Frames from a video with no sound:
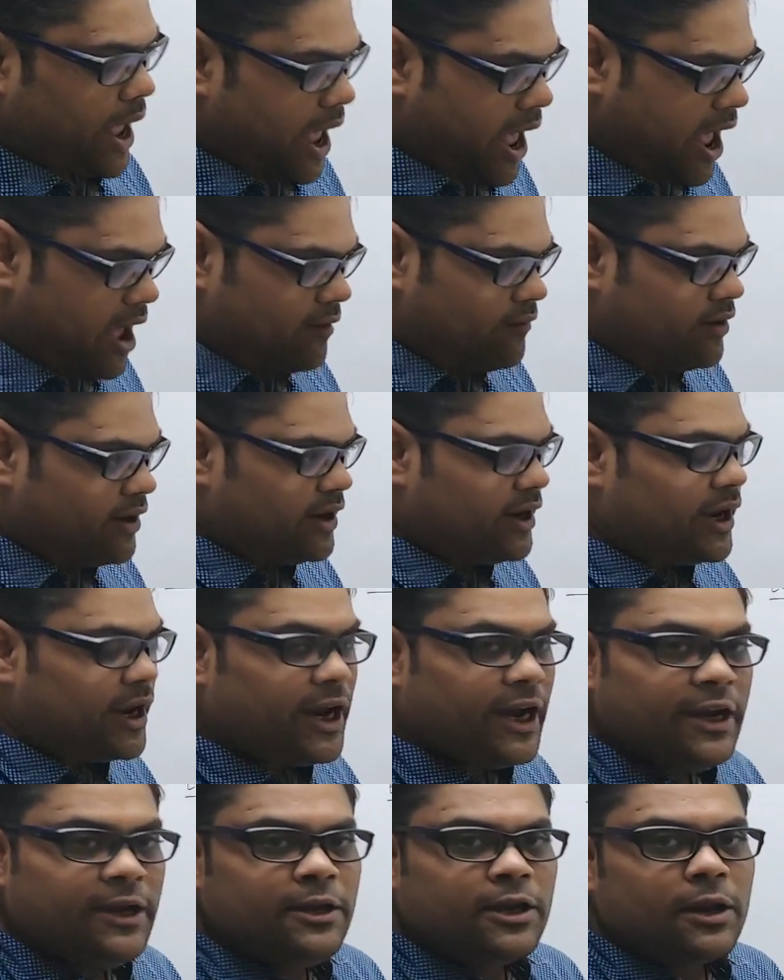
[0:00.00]
having
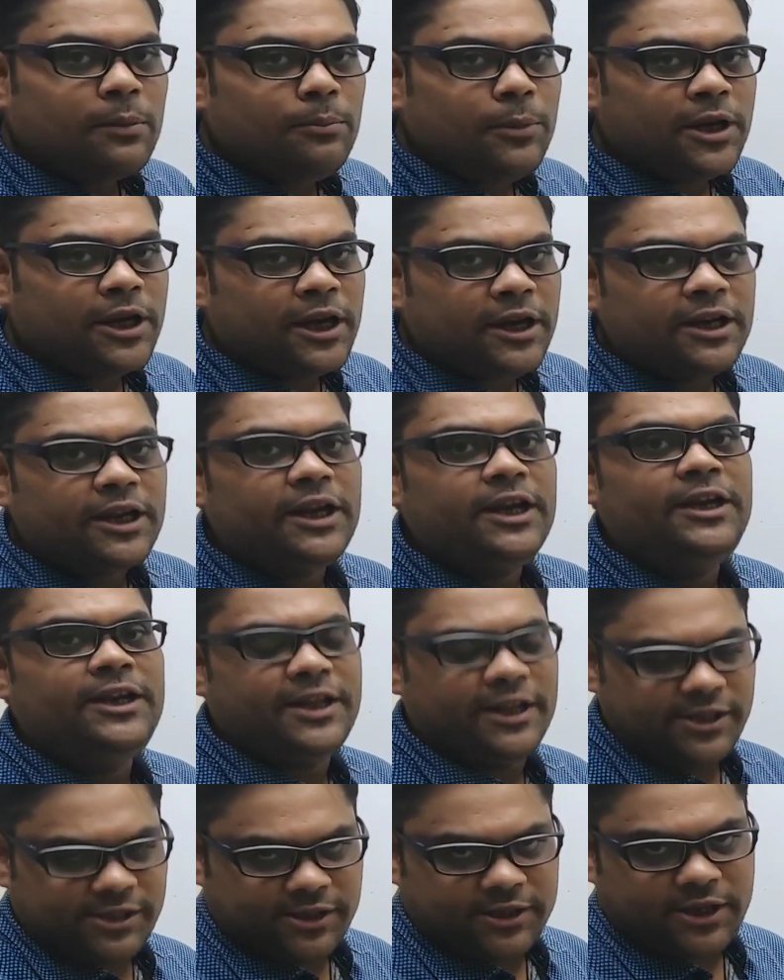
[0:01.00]
intermittent
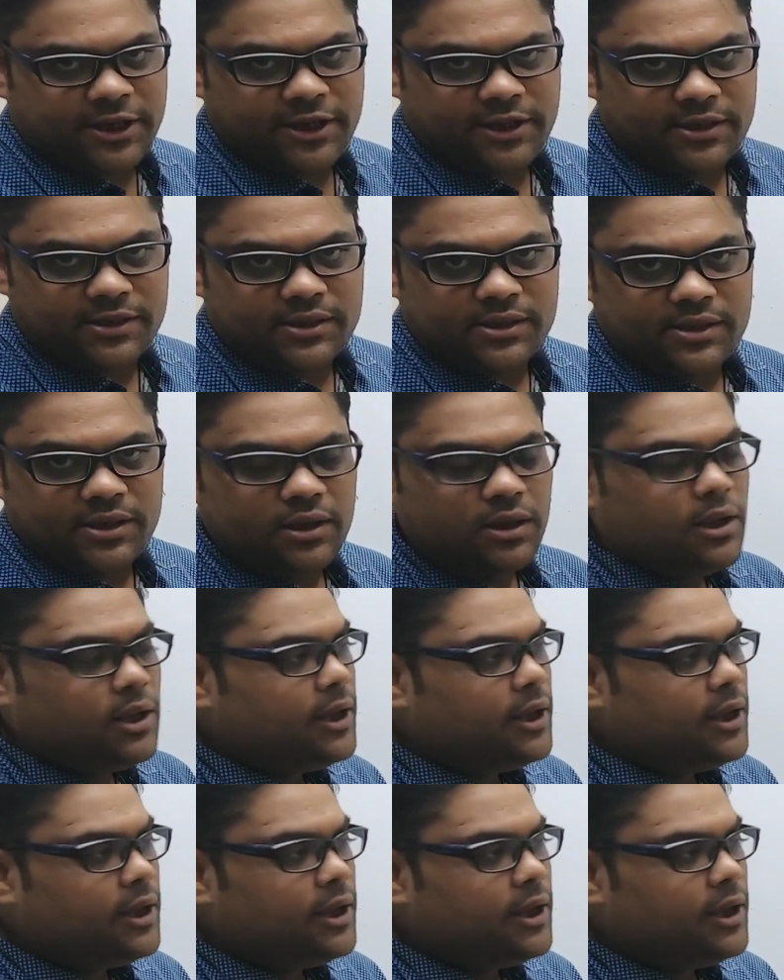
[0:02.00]
intensities